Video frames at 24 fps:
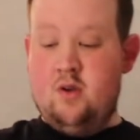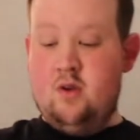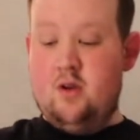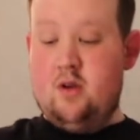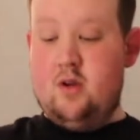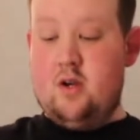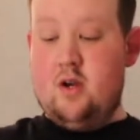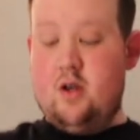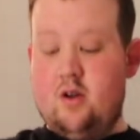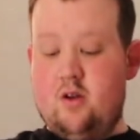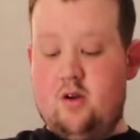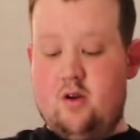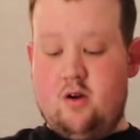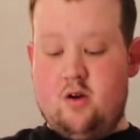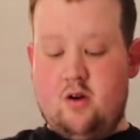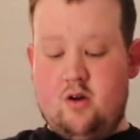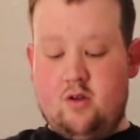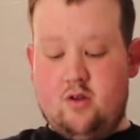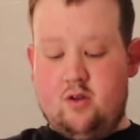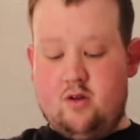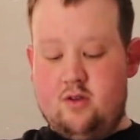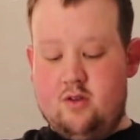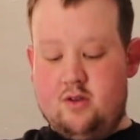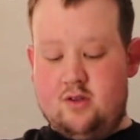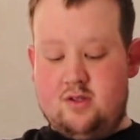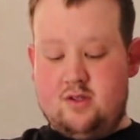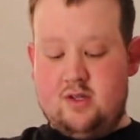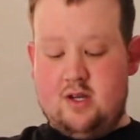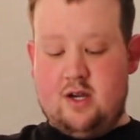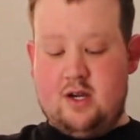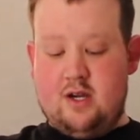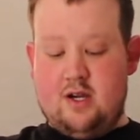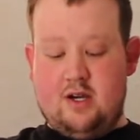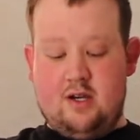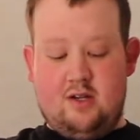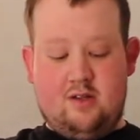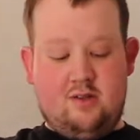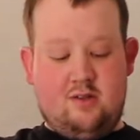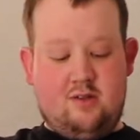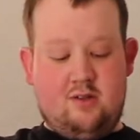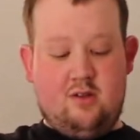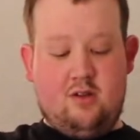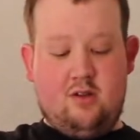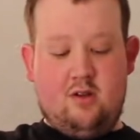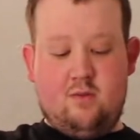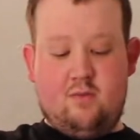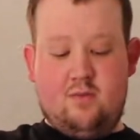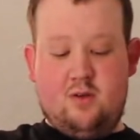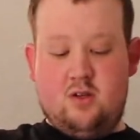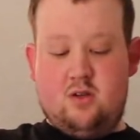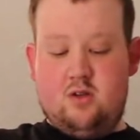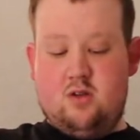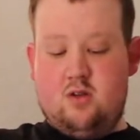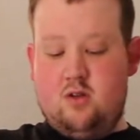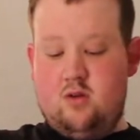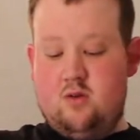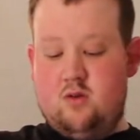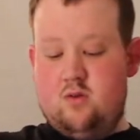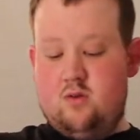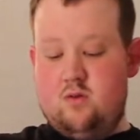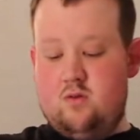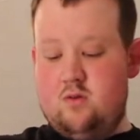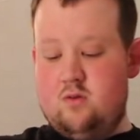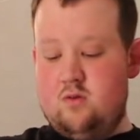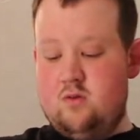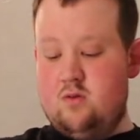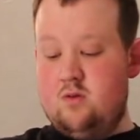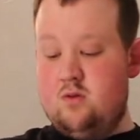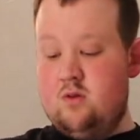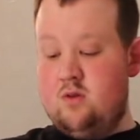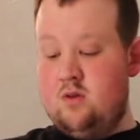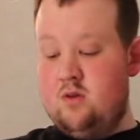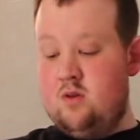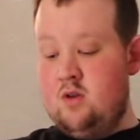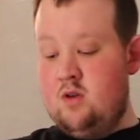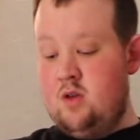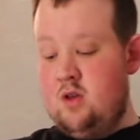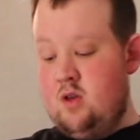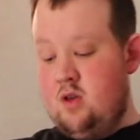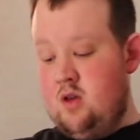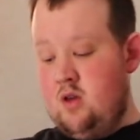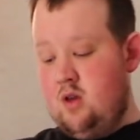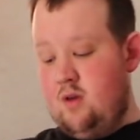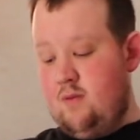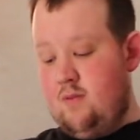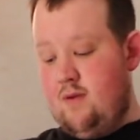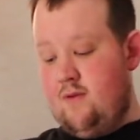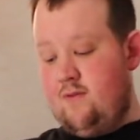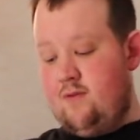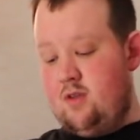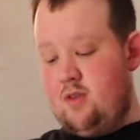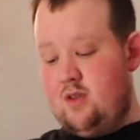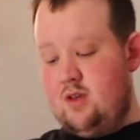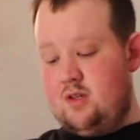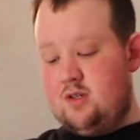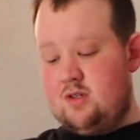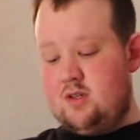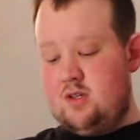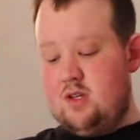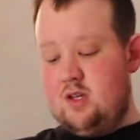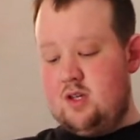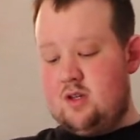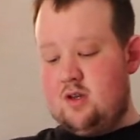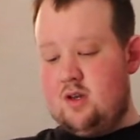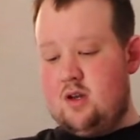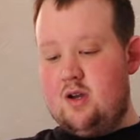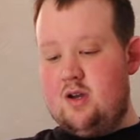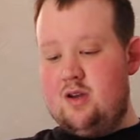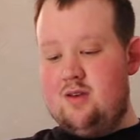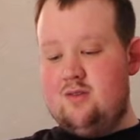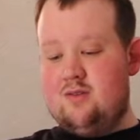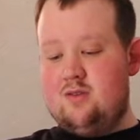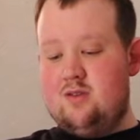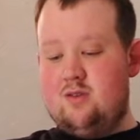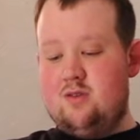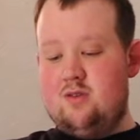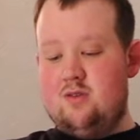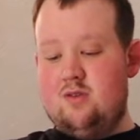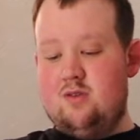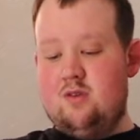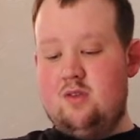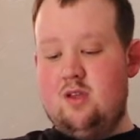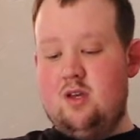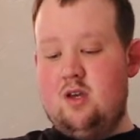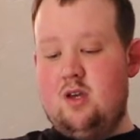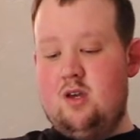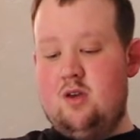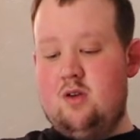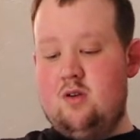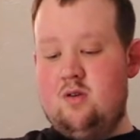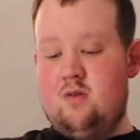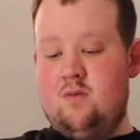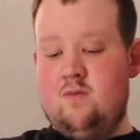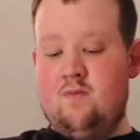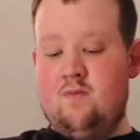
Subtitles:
kind of all on the sides a little bit too. If everything stick nicely.